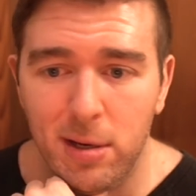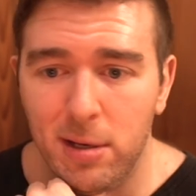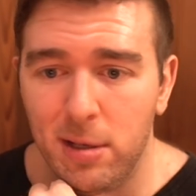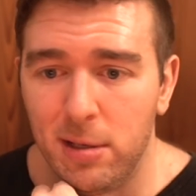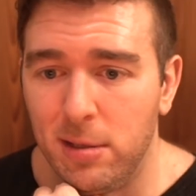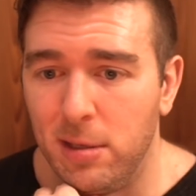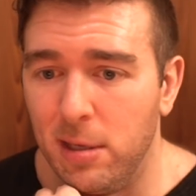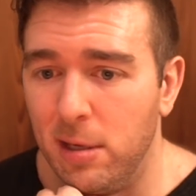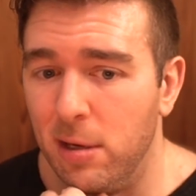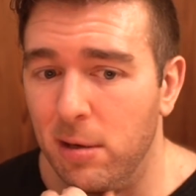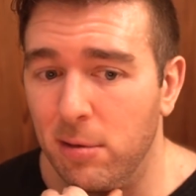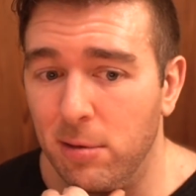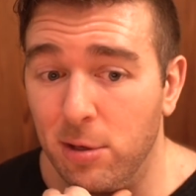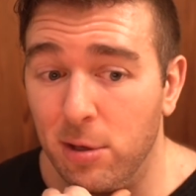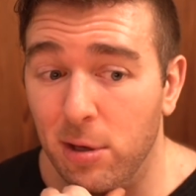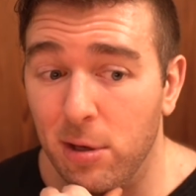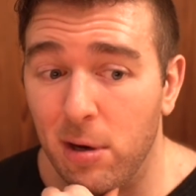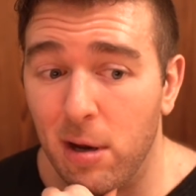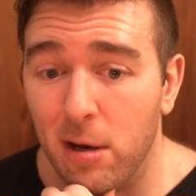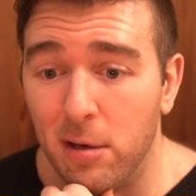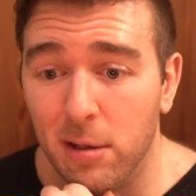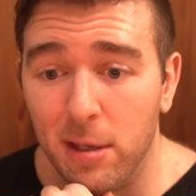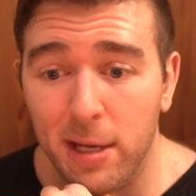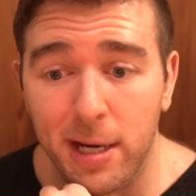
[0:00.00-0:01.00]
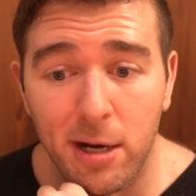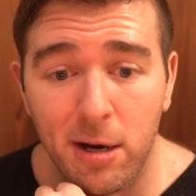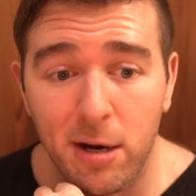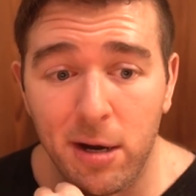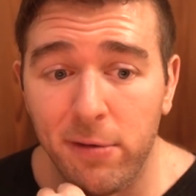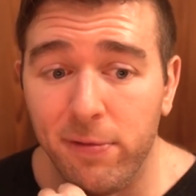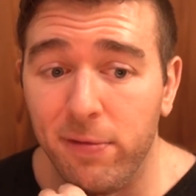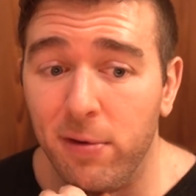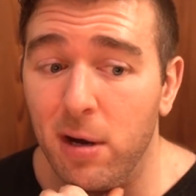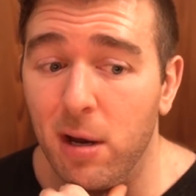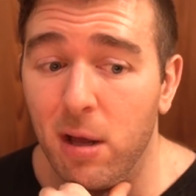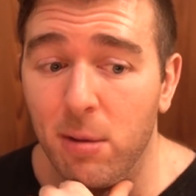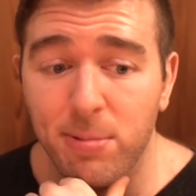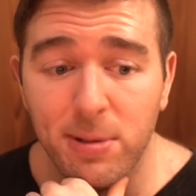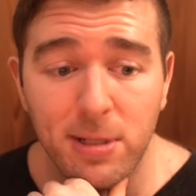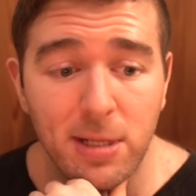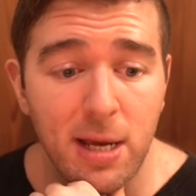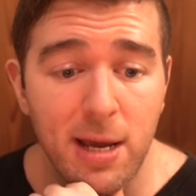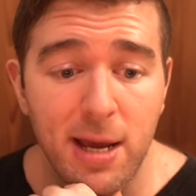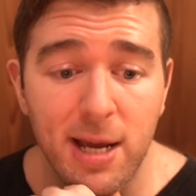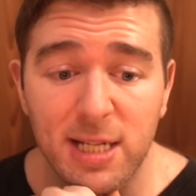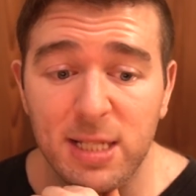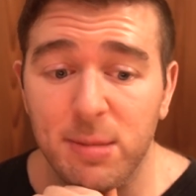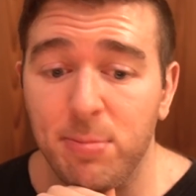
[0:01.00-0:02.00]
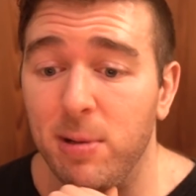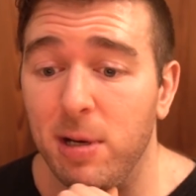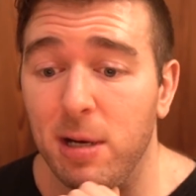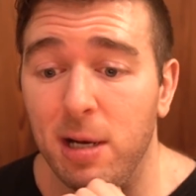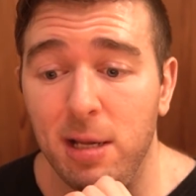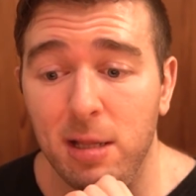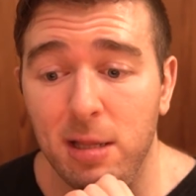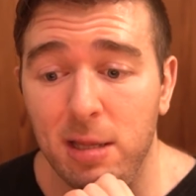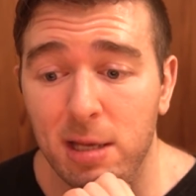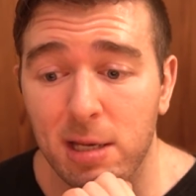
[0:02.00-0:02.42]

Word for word: And, you know, good on Larry for helping to expedite